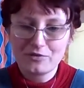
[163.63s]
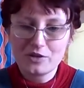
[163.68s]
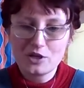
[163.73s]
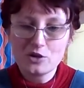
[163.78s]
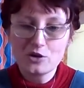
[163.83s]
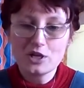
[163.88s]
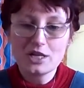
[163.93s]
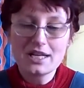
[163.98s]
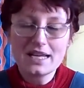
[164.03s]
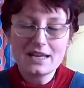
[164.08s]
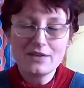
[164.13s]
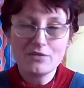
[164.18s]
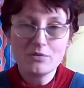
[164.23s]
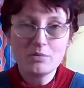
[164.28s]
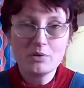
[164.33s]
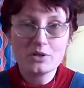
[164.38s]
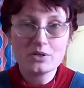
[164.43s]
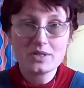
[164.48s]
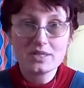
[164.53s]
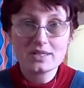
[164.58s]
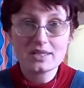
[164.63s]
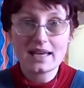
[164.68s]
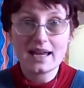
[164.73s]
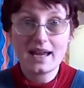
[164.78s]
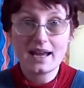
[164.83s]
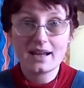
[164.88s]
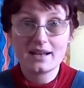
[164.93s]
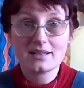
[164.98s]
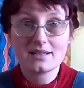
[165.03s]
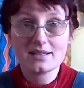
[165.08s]
You can even put
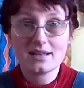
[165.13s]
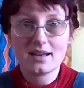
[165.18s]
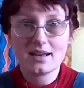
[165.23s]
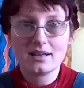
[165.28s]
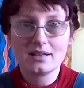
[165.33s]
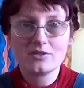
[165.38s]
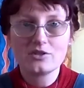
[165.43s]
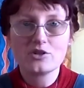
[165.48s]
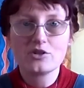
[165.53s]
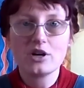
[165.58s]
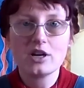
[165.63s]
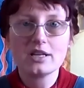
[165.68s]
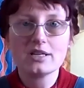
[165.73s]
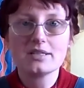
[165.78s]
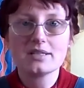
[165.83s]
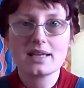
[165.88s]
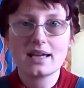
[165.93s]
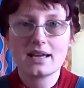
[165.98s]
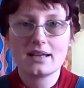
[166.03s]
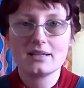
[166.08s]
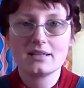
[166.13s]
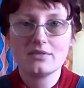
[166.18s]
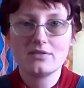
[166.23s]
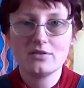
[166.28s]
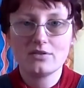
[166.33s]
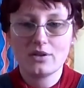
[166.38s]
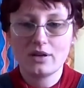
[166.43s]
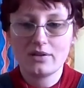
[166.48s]
sand in, dry sand if you